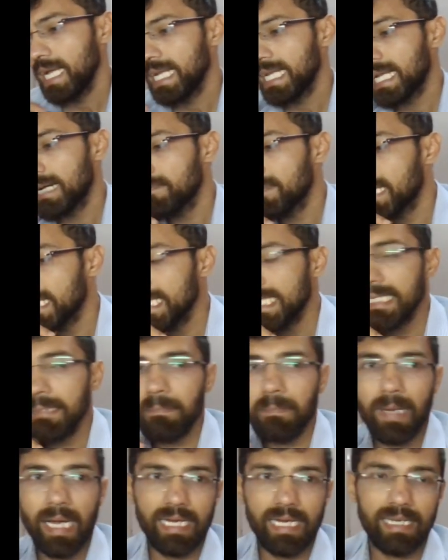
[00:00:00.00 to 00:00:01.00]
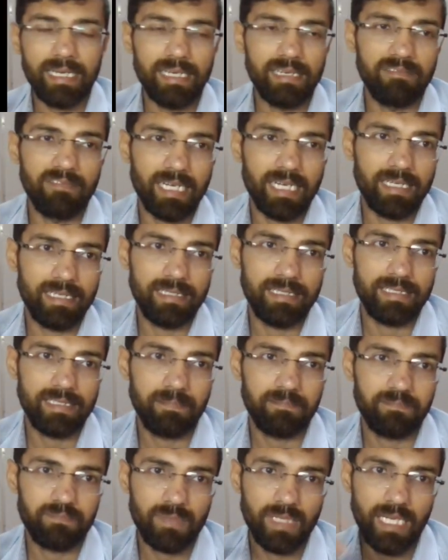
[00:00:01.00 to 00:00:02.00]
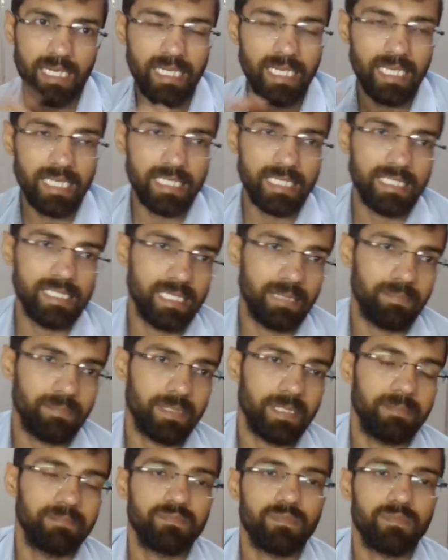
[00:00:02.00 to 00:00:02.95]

Now we can see parallel vectors. Next concept.